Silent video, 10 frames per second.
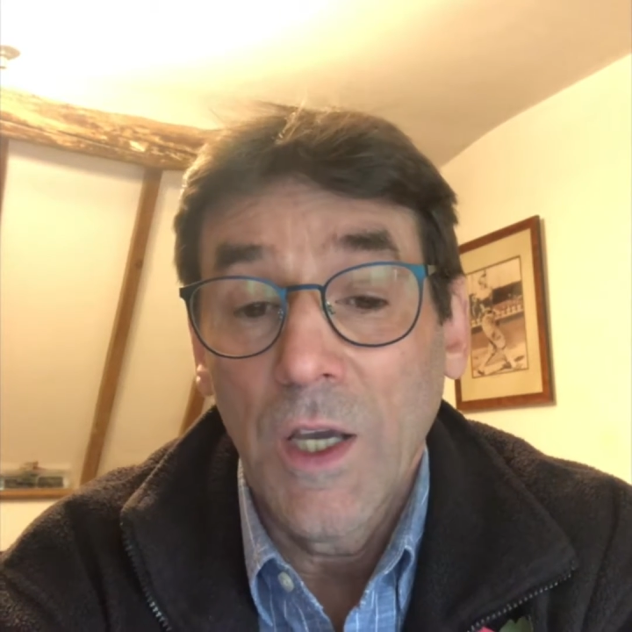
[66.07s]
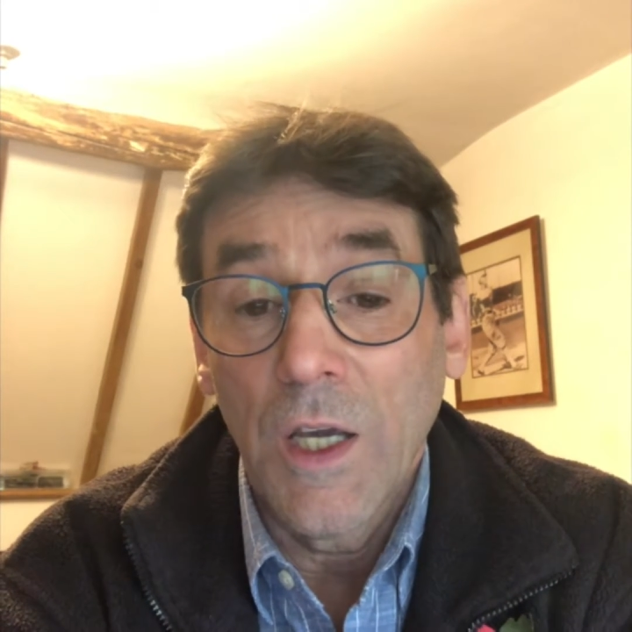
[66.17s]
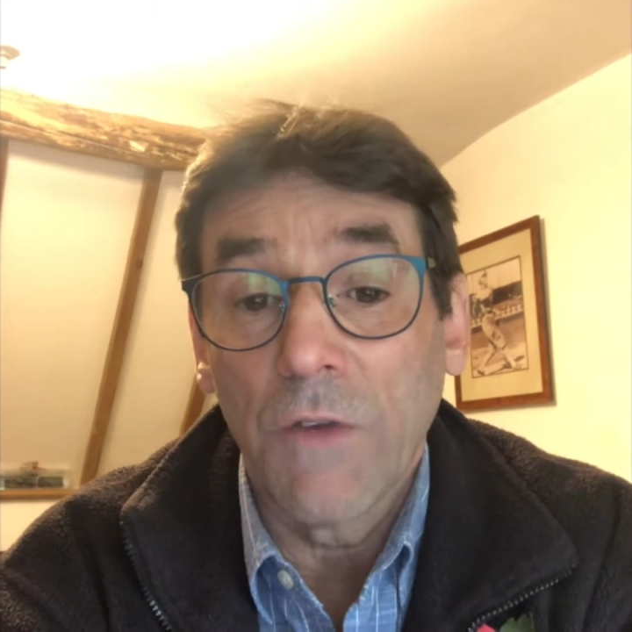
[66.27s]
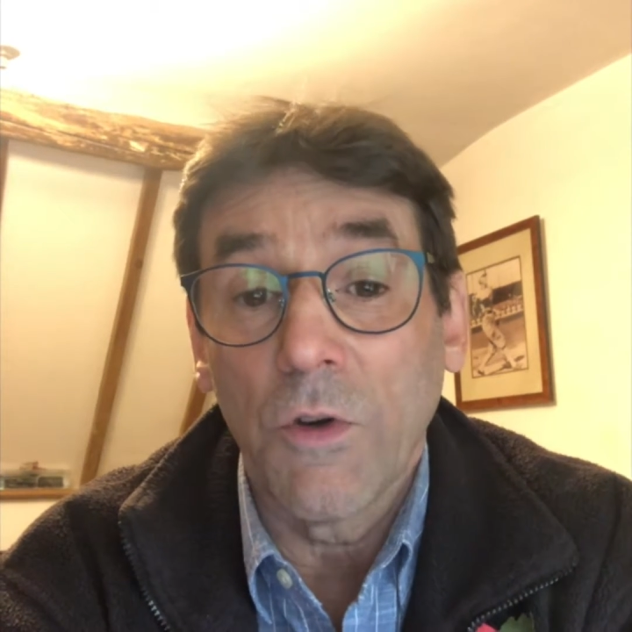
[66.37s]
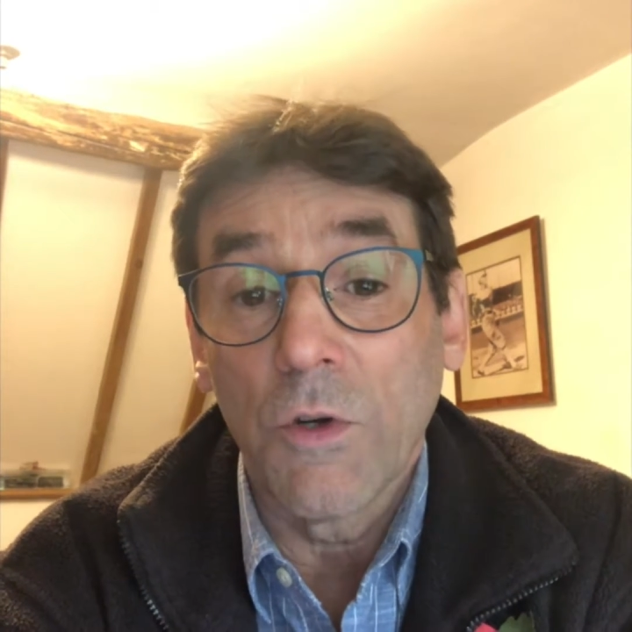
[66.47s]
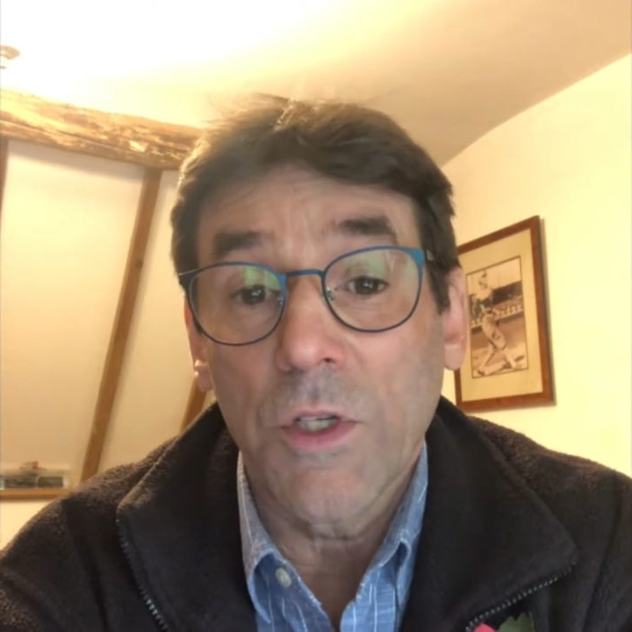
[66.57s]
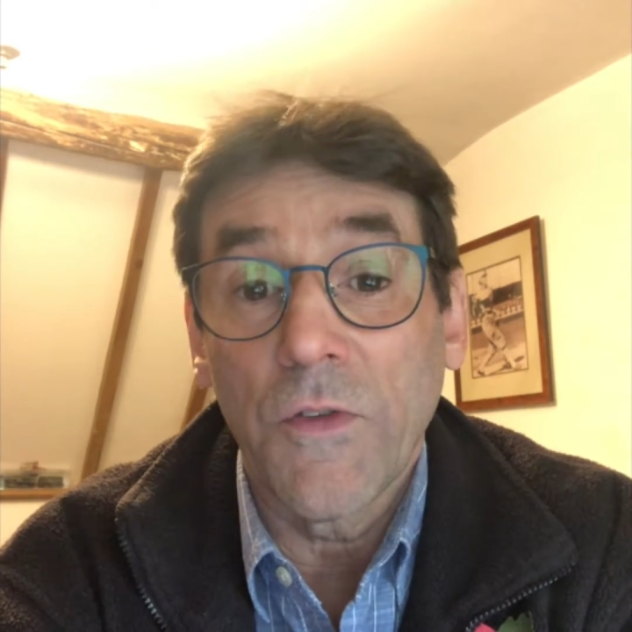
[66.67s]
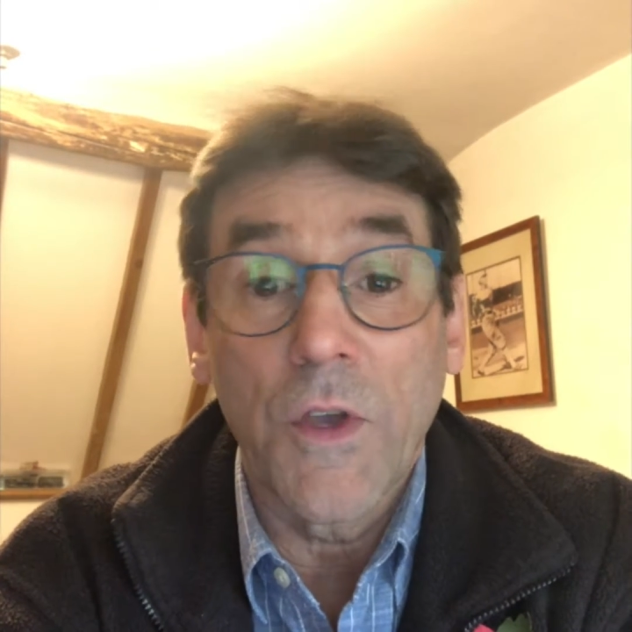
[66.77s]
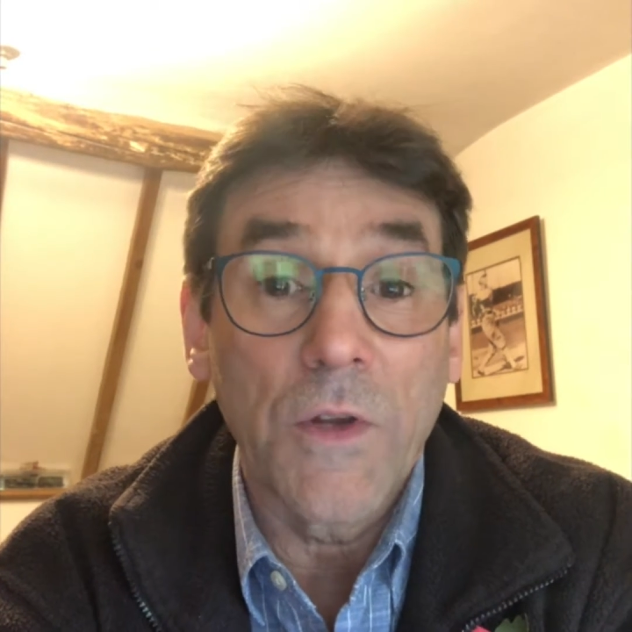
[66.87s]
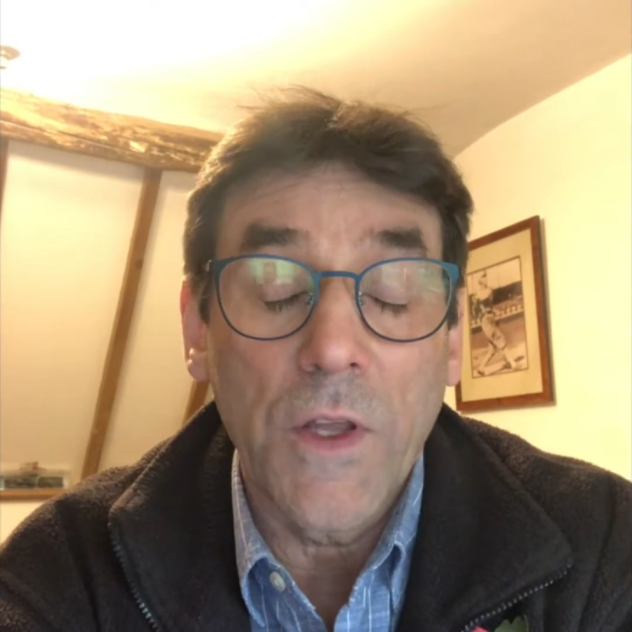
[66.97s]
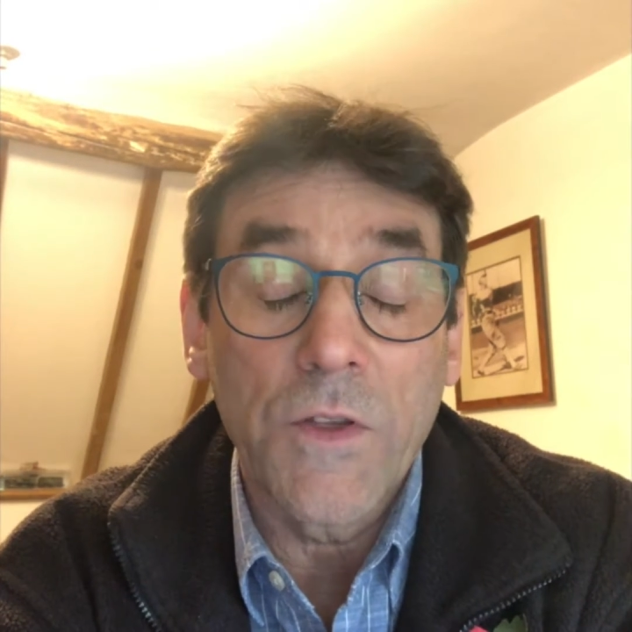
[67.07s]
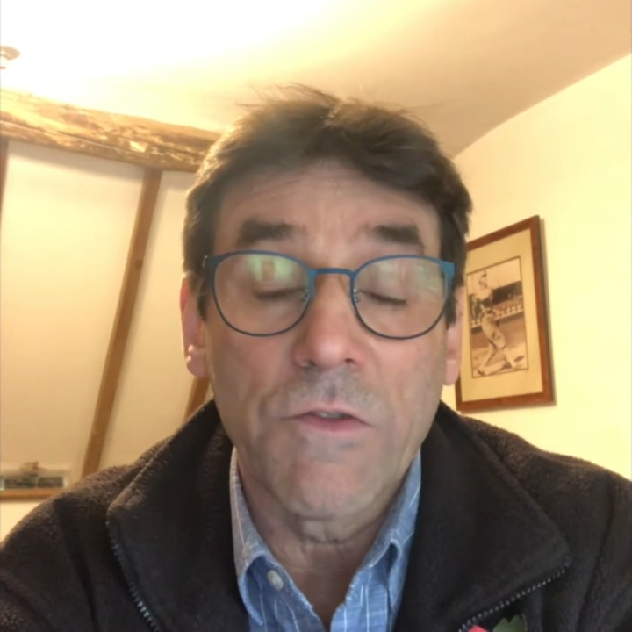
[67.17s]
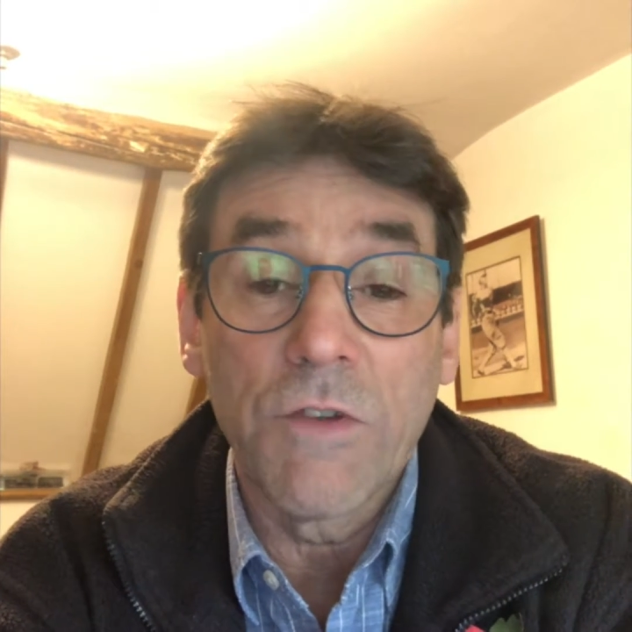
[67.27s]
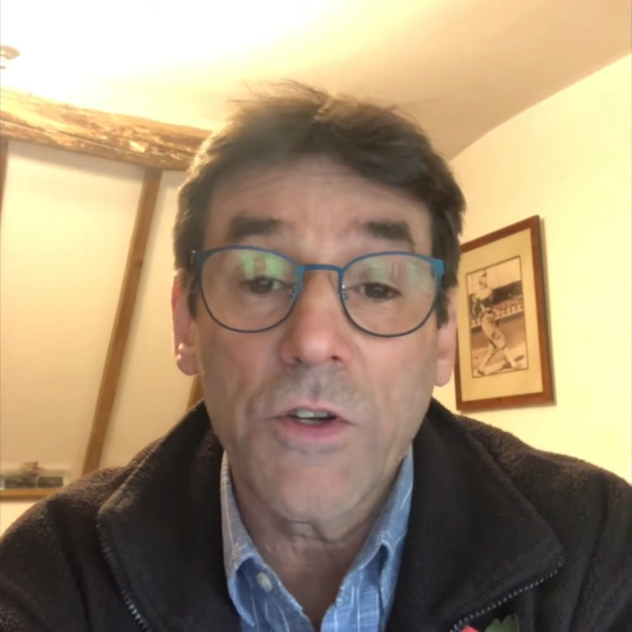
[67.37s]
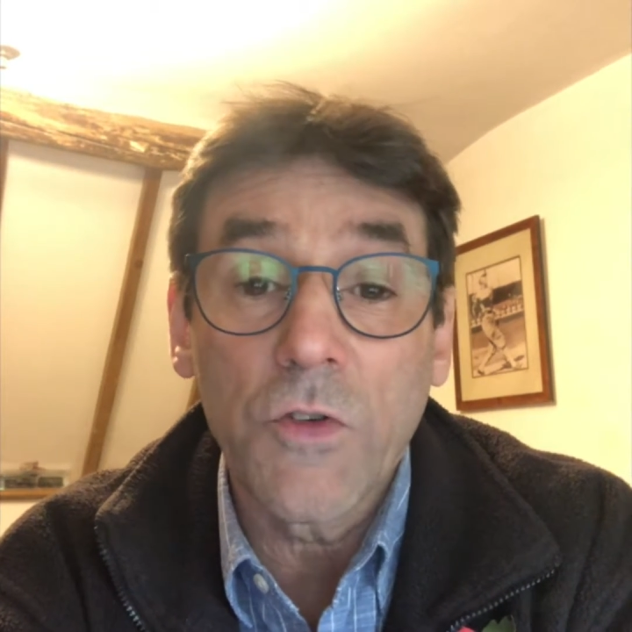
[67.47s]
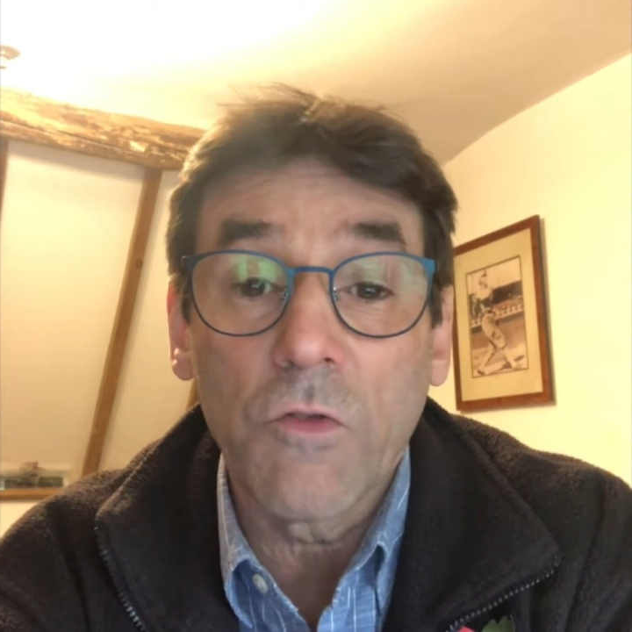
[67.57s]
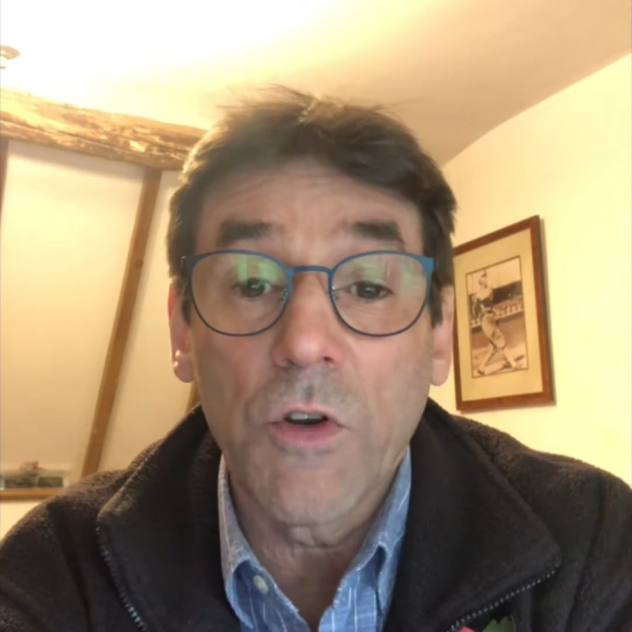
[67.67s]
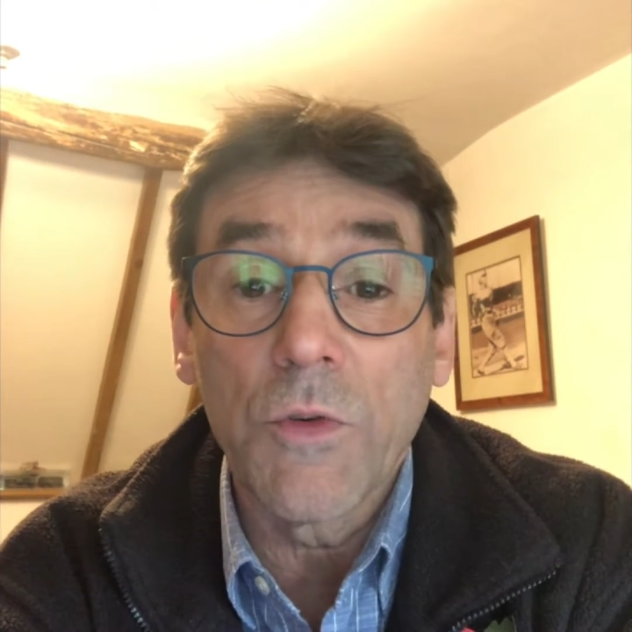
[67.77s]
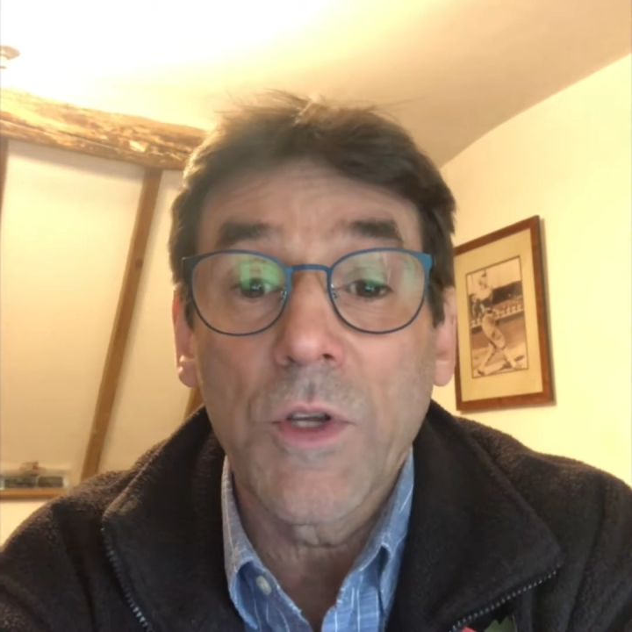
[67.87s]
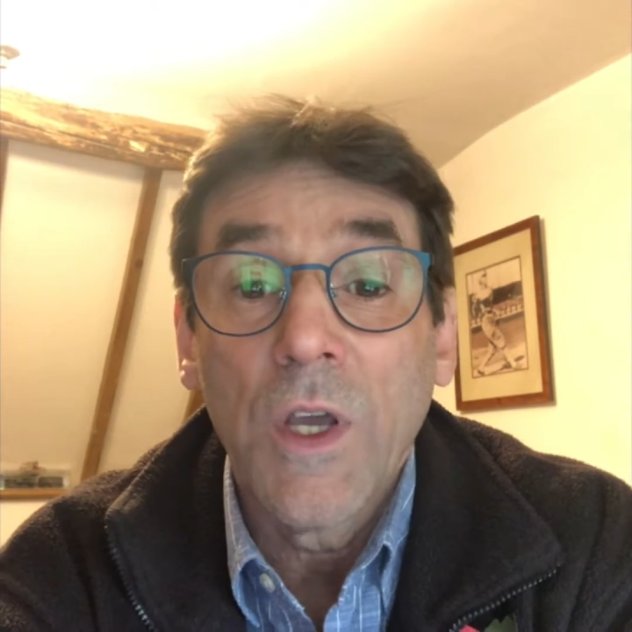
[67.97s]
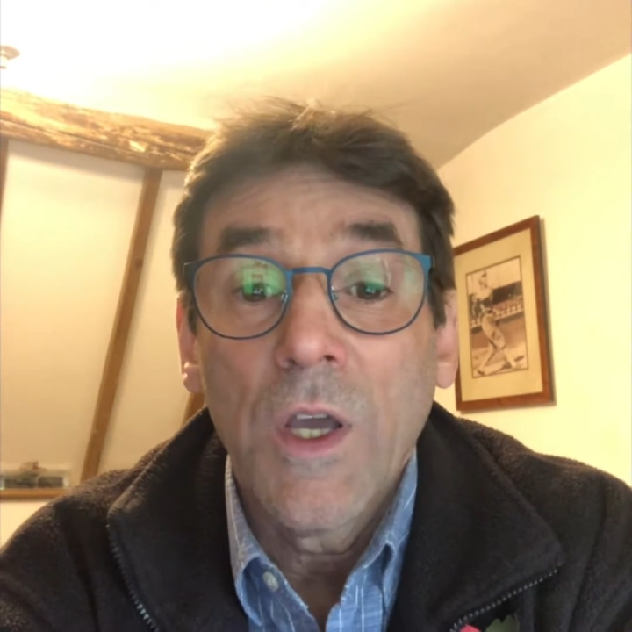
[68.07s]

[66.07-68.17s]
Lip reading: Of course, if you go down the traditional route,